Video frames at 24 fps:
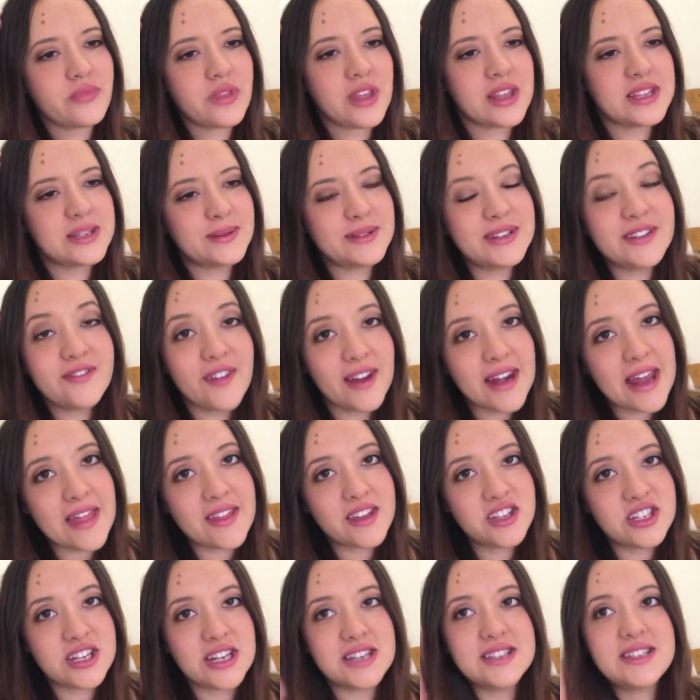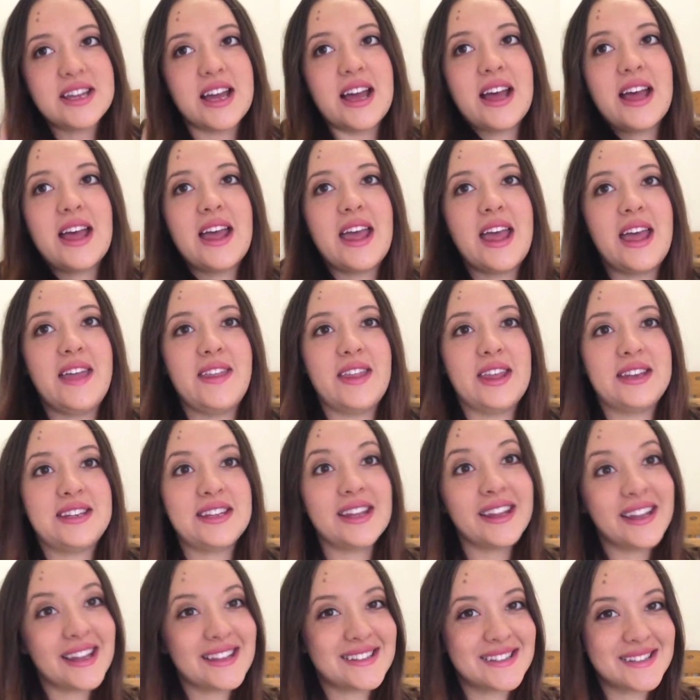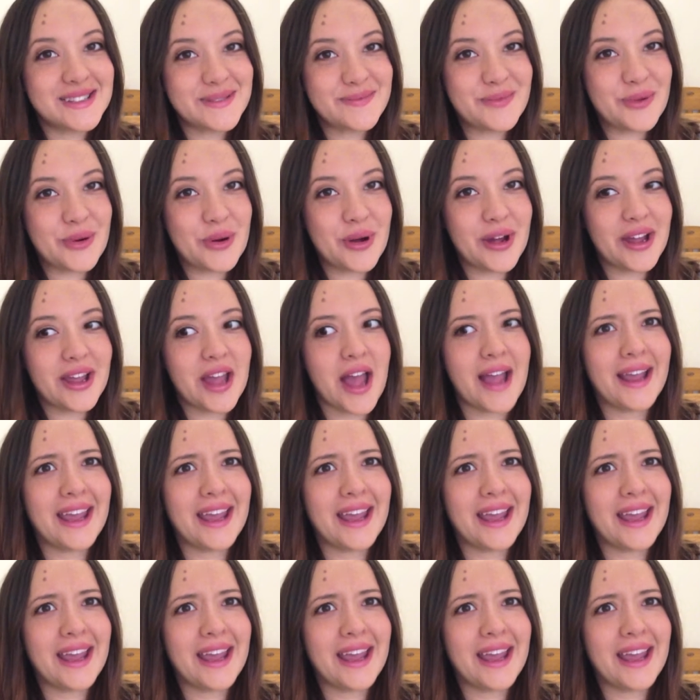So we did find out the gender and they're telling us it's a boy.